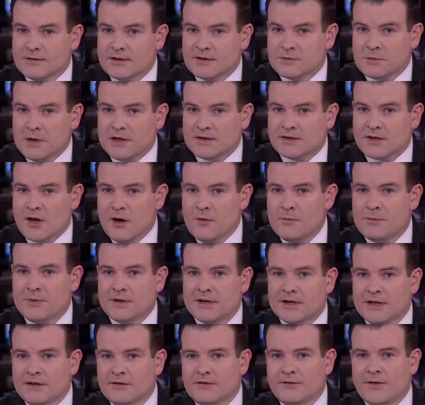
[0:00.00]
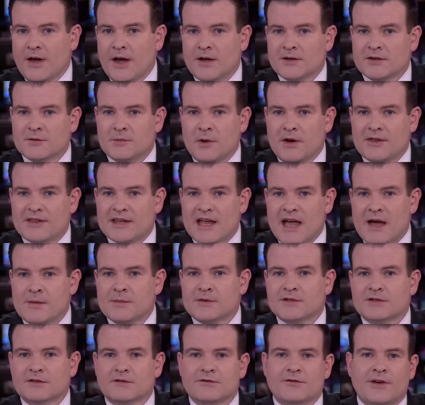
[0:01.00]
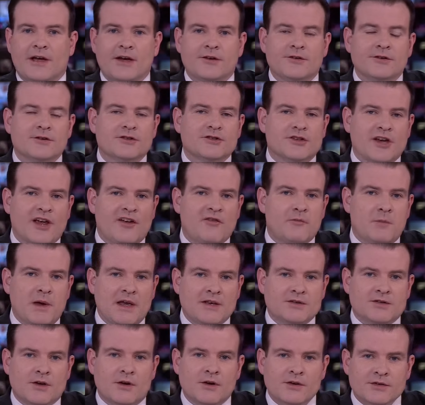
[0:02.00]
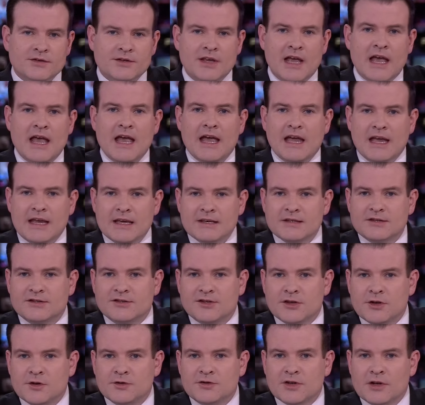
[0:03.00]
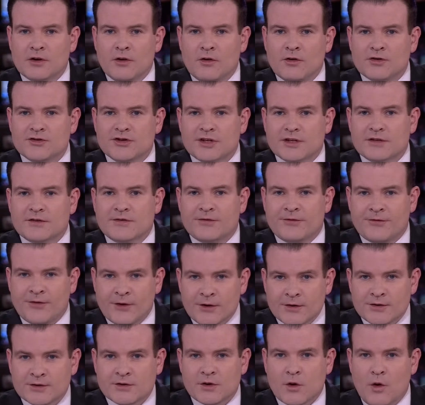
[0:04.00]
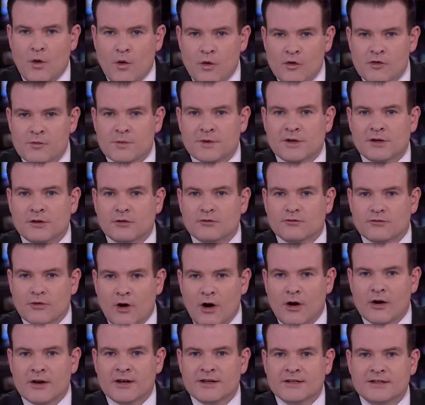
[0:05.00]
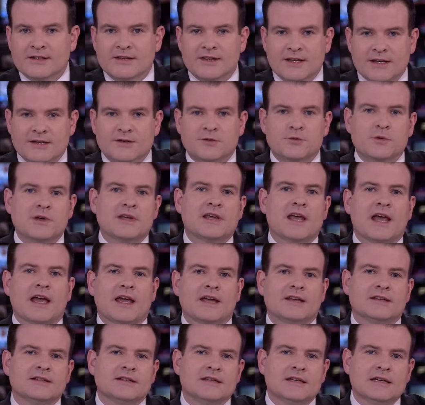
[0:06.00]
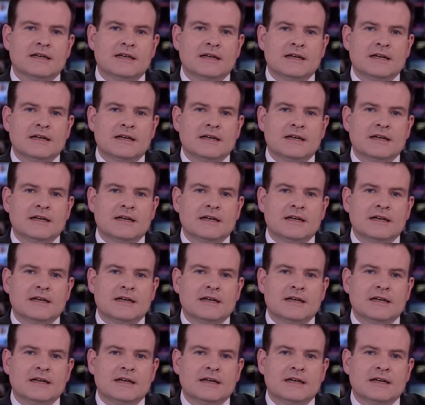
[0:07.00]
The space company, founded by the Amazon founder Jeff Bezos, is due to launch its first orbital rocket this weekend.